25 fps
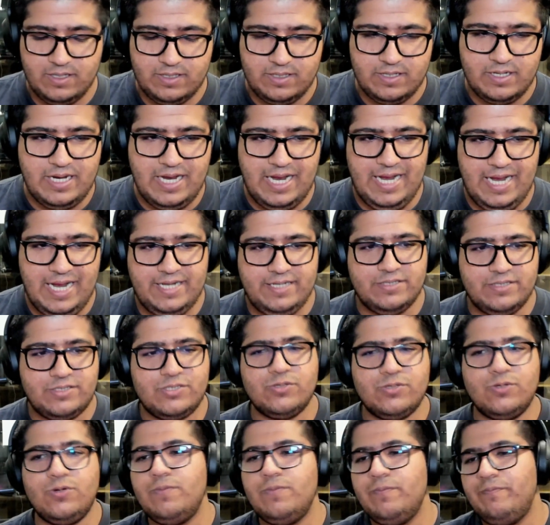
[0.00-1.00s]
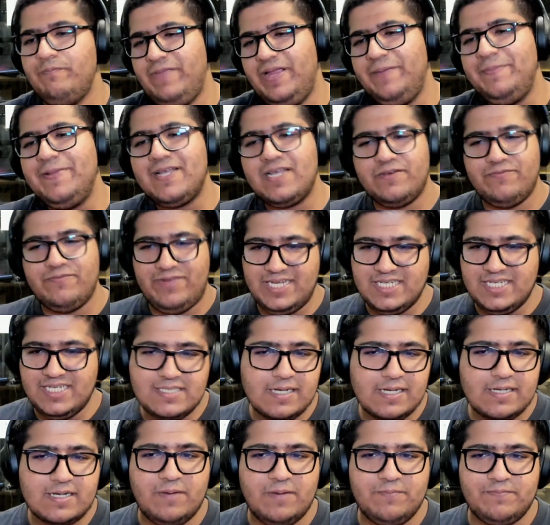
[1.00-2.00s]
And so maybe conventional
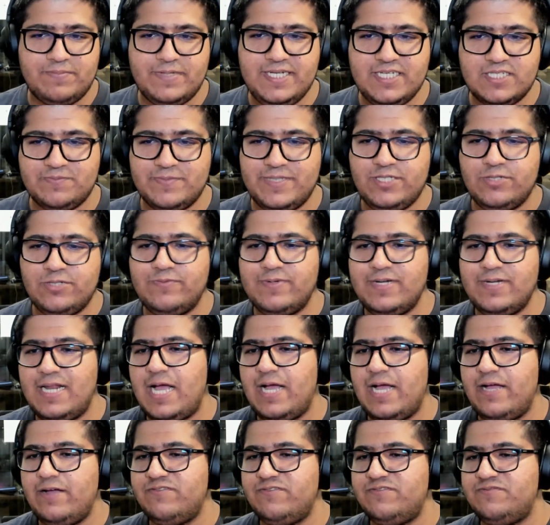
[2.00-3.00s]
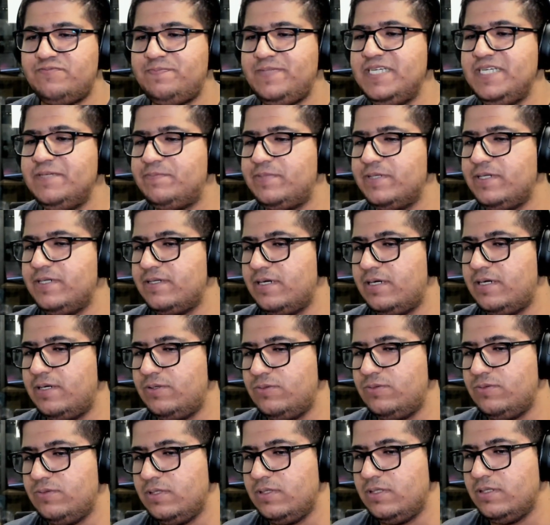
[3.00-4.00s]
companies, you will have people
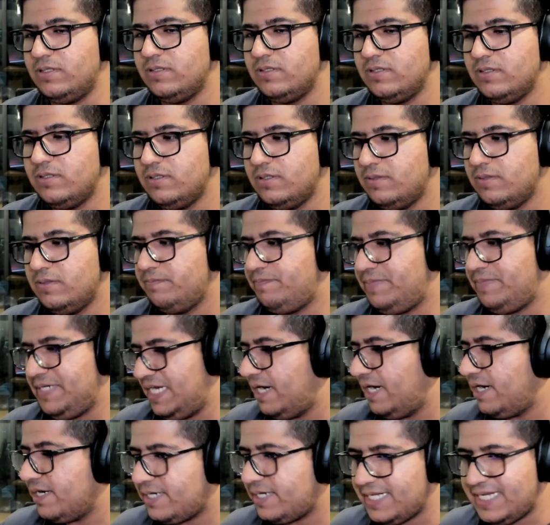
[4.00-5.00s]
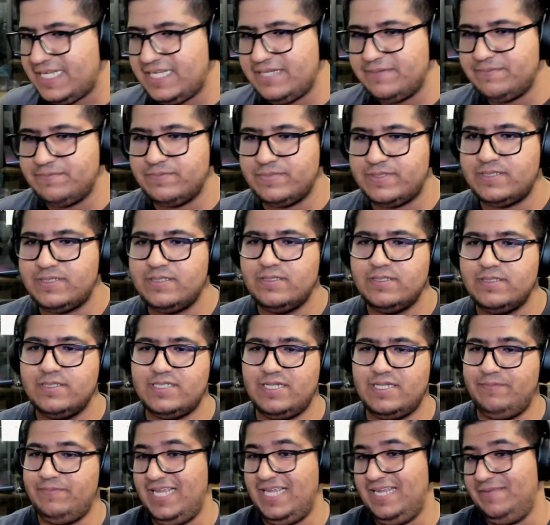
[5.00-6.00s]
around PR teams,
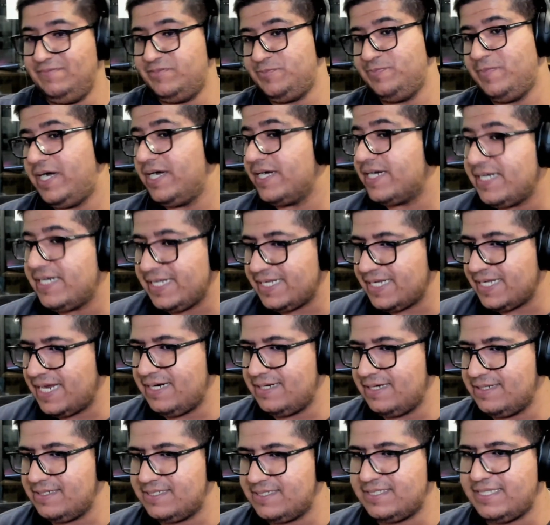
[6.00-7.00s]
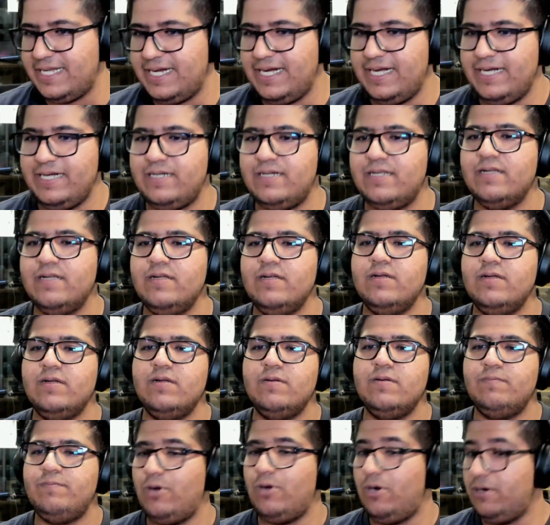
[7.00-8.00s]
sometimes marketing handles that,
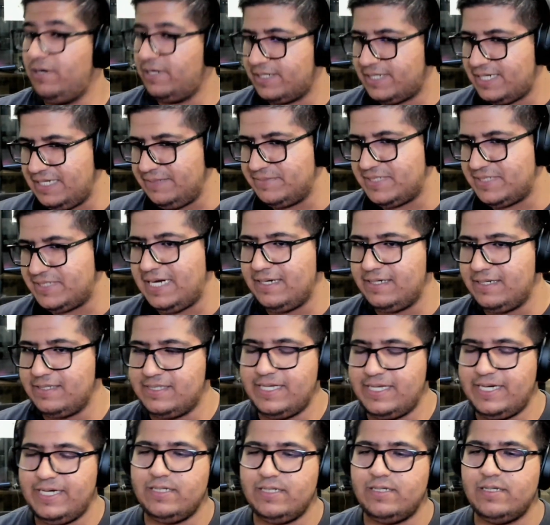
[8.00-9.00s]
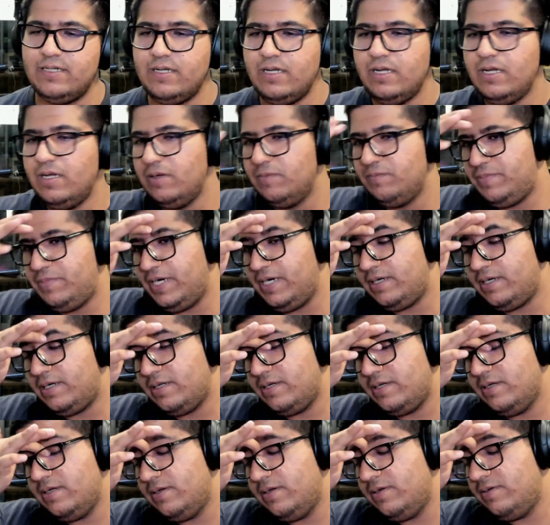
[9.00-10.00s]
product teams handle that. But
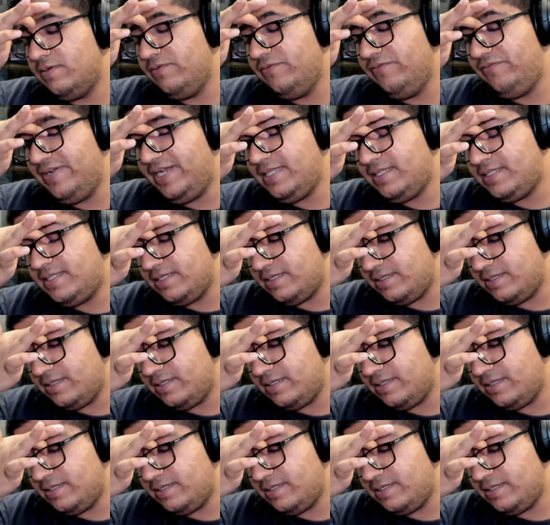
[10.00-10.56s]
with